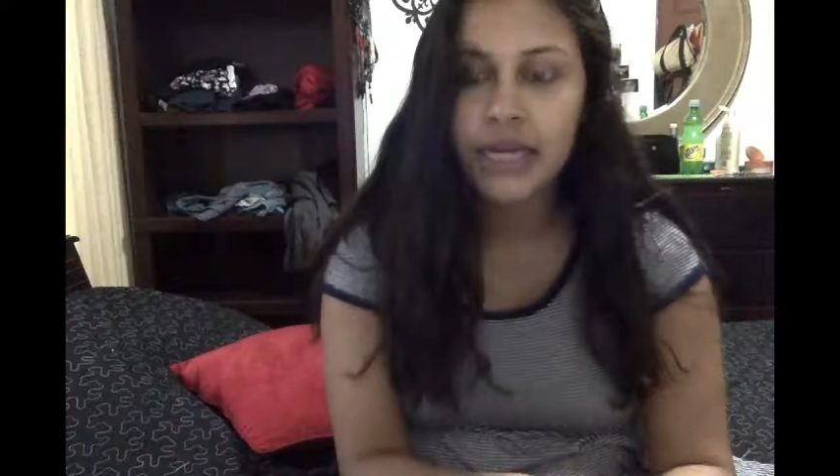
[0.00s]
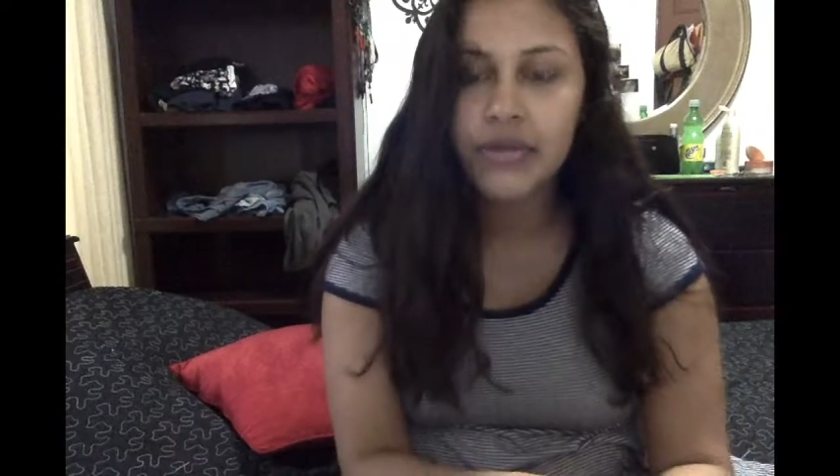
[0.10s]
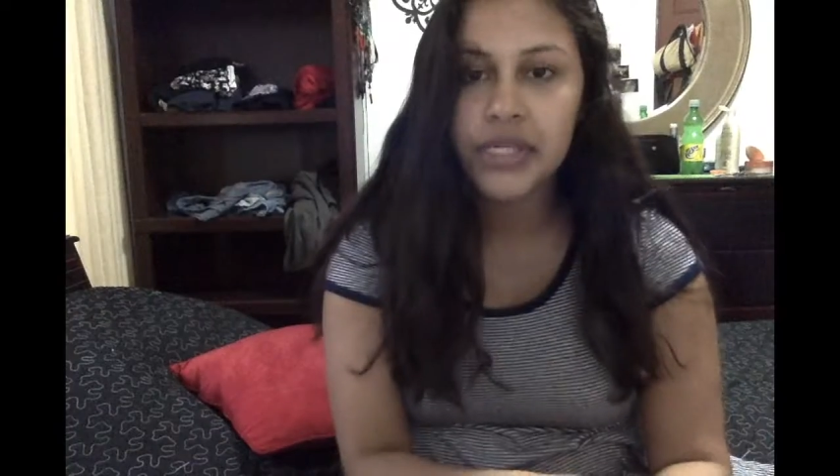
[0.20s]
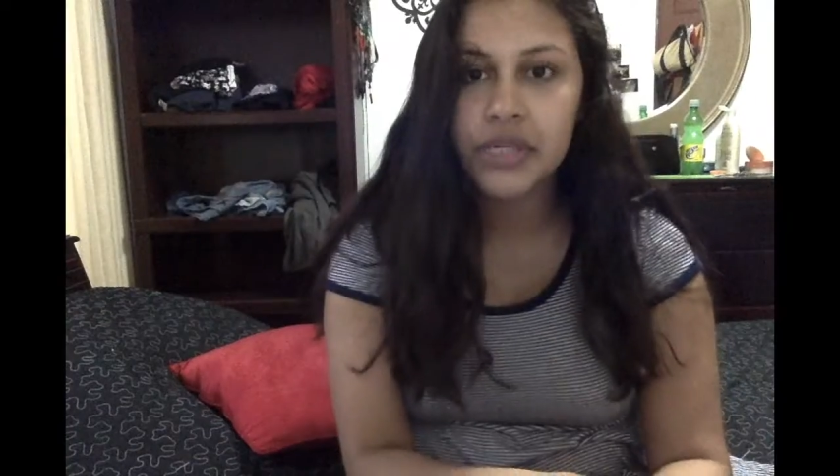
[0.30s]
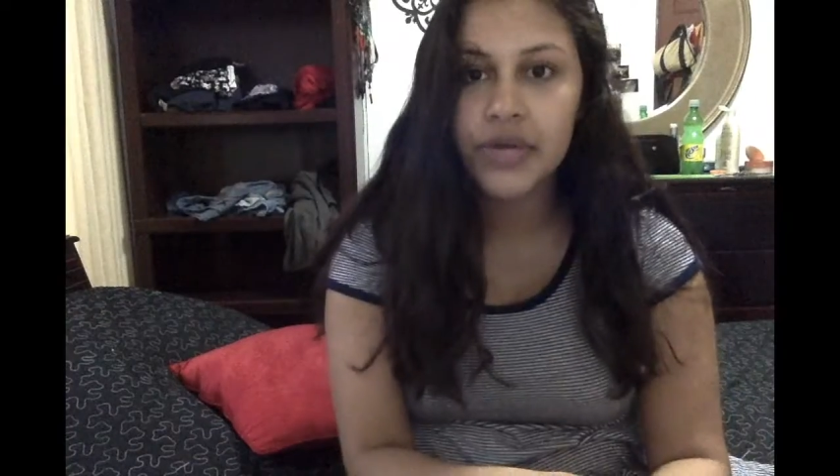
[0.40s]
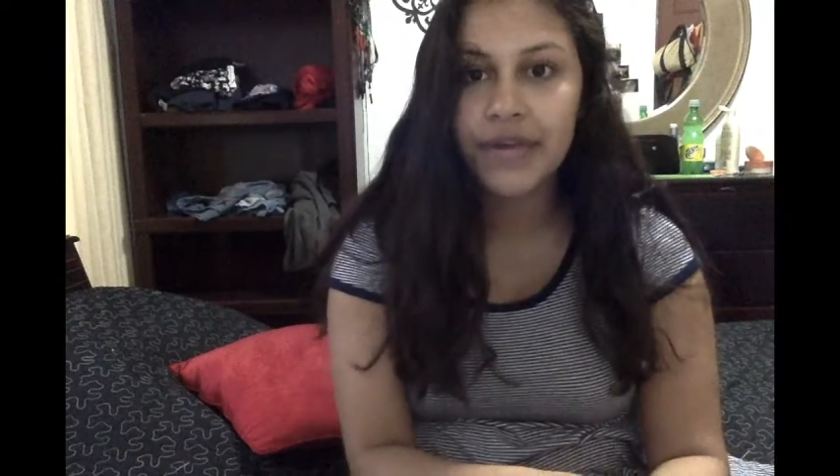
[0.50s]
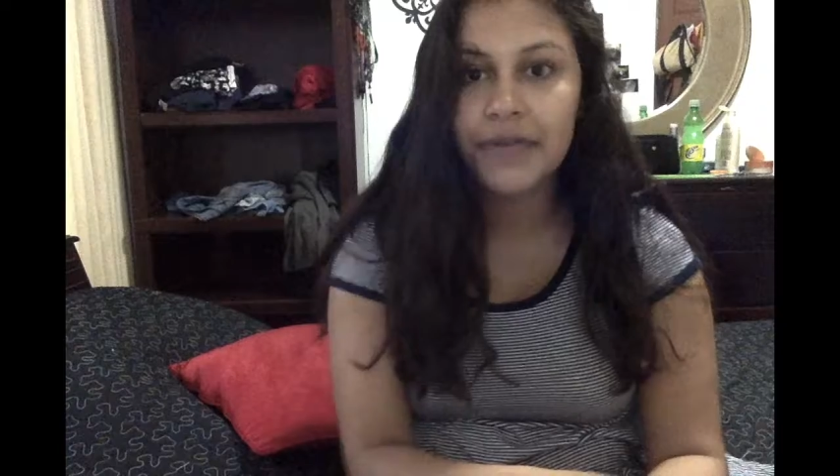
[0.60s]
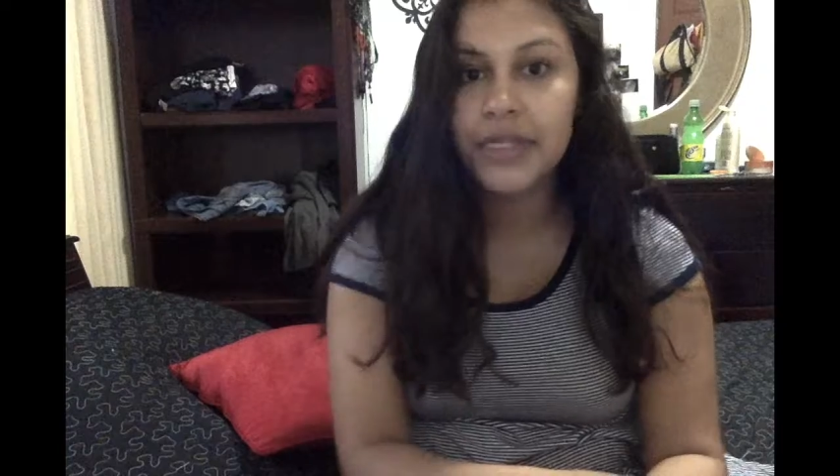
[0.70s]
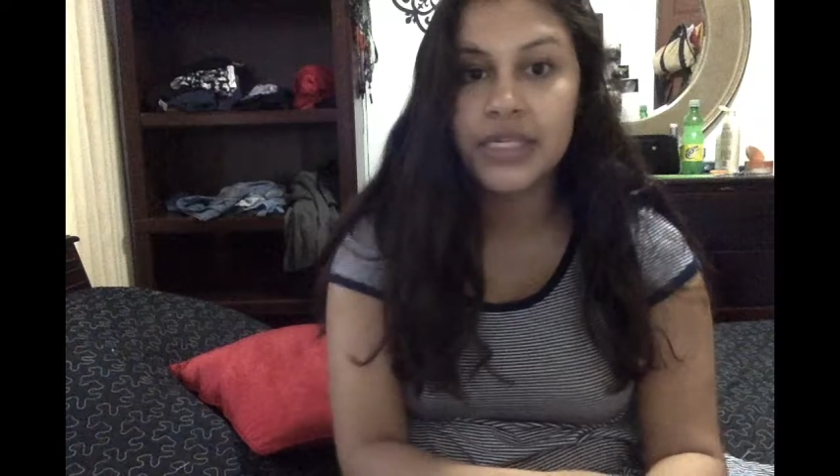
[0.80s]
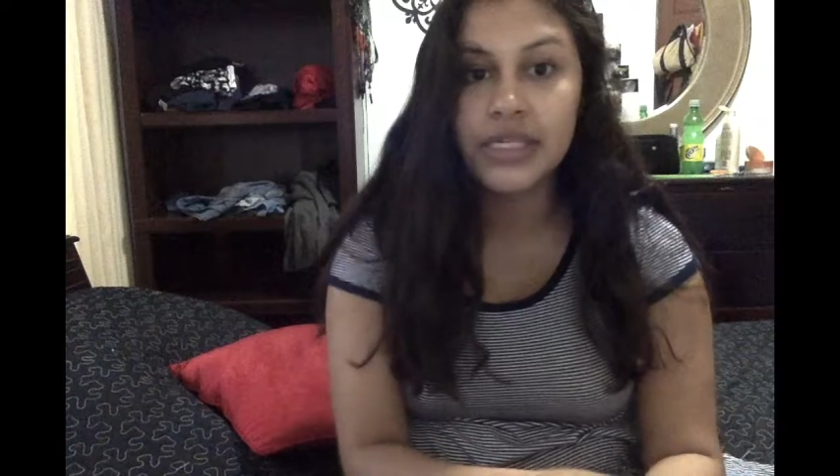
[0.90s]
I also got
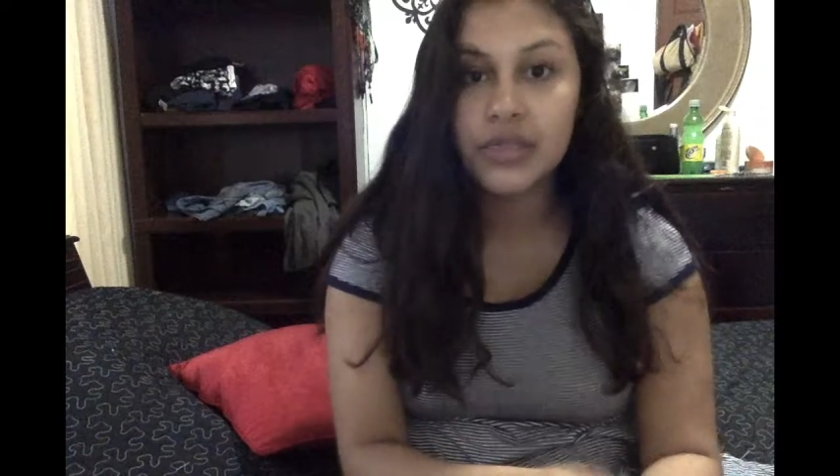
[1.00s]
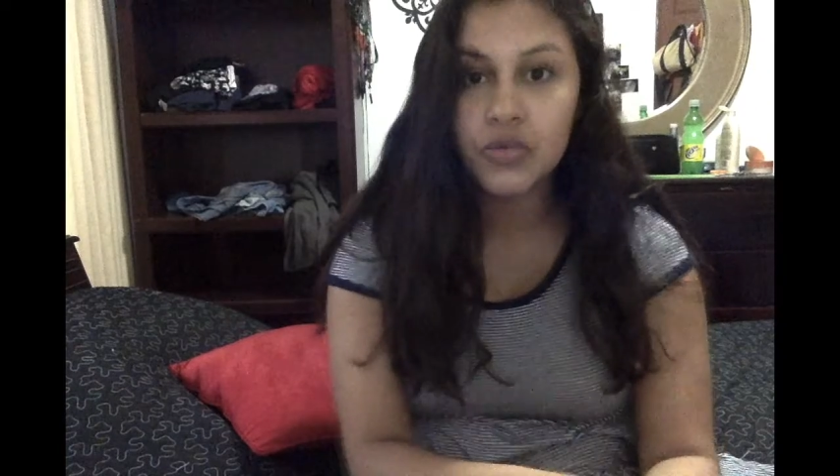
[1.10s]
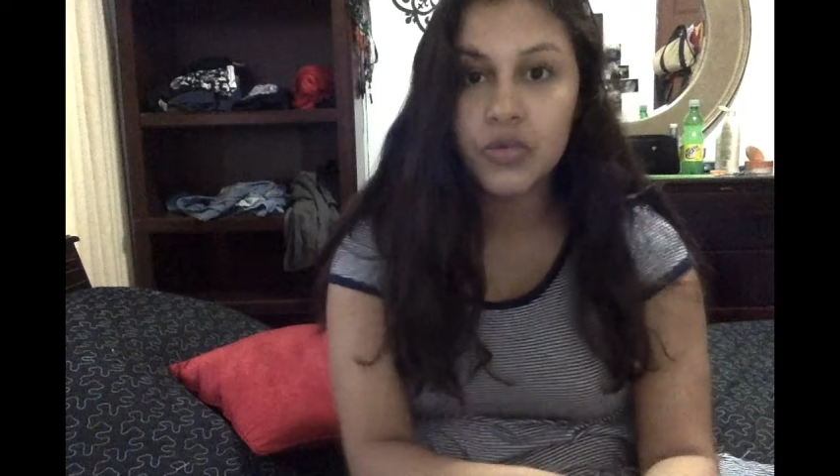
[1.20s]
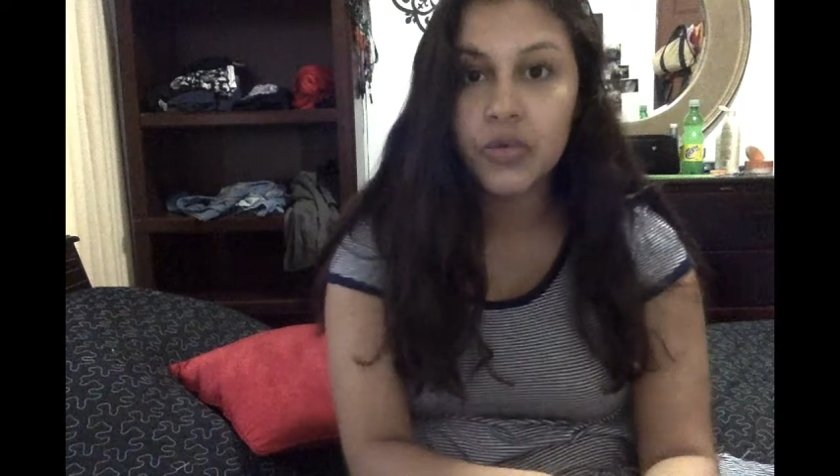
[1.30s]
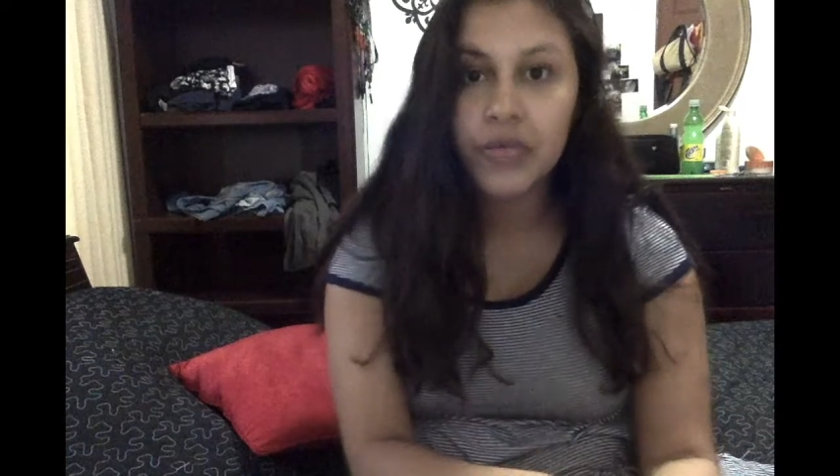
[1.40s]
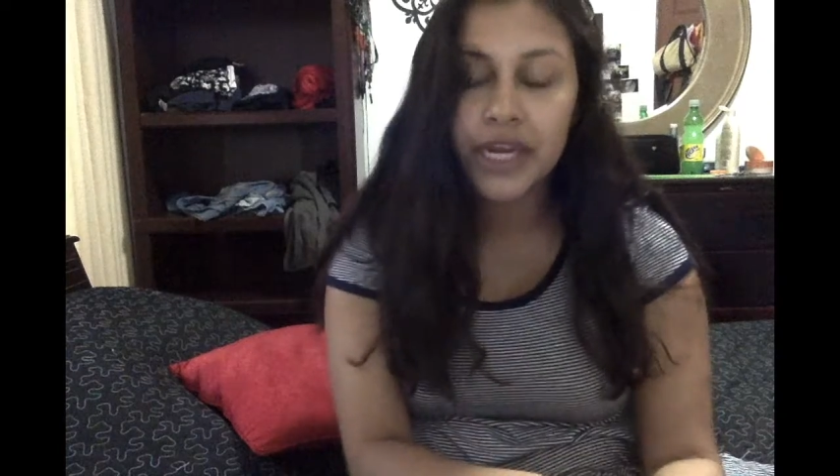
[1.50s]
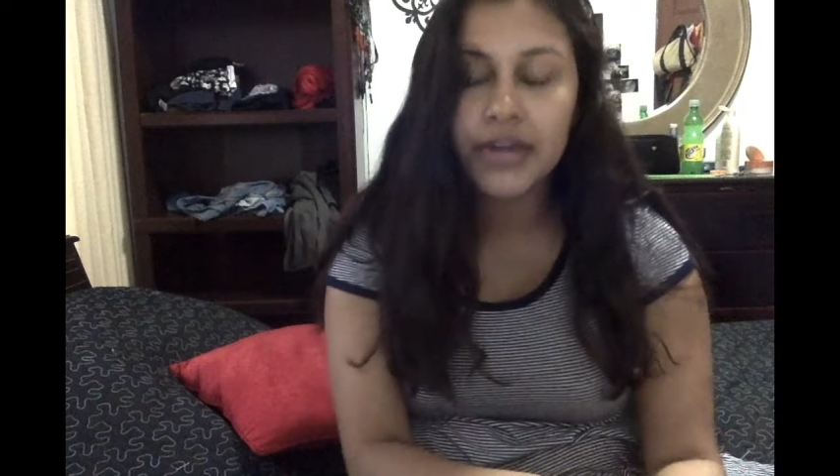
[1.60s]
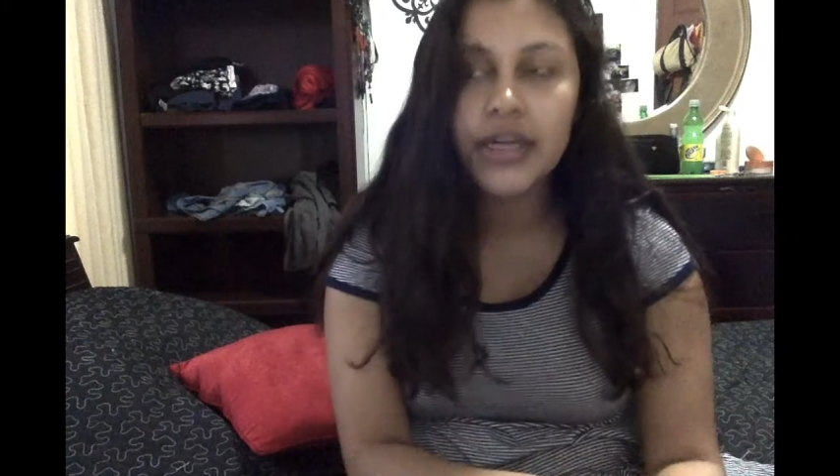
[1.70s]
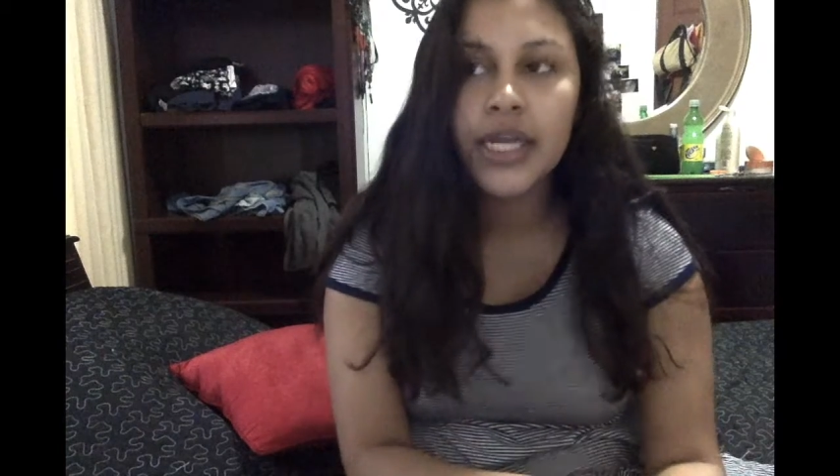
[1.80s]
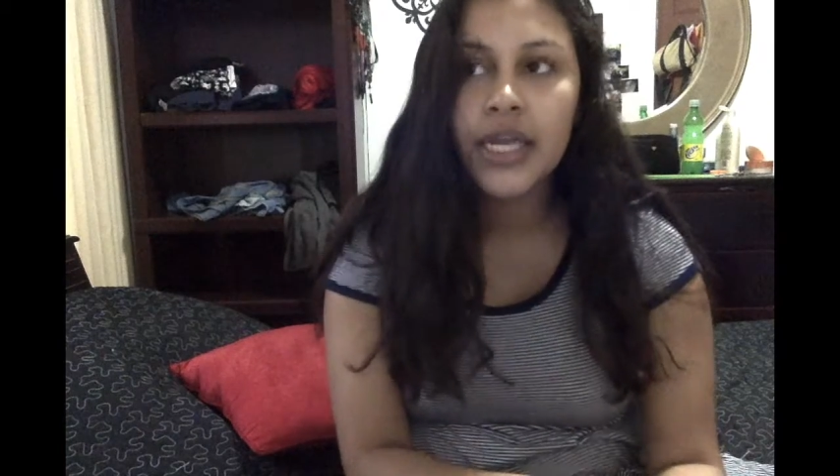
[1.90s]
to visit a school
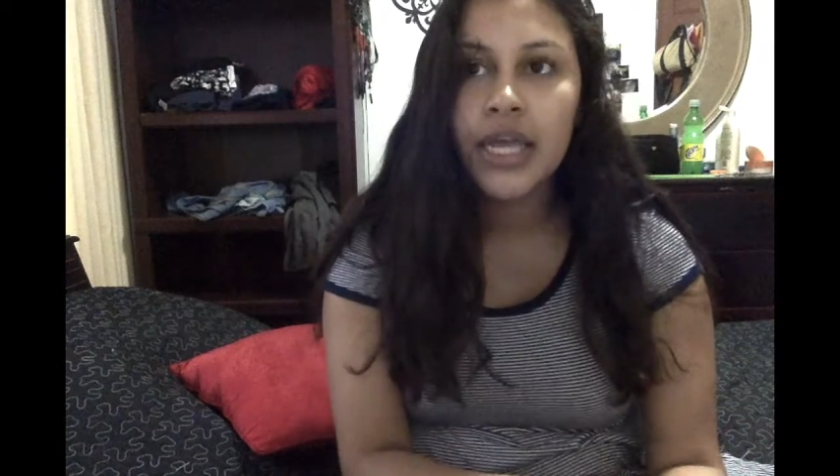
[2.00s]
there,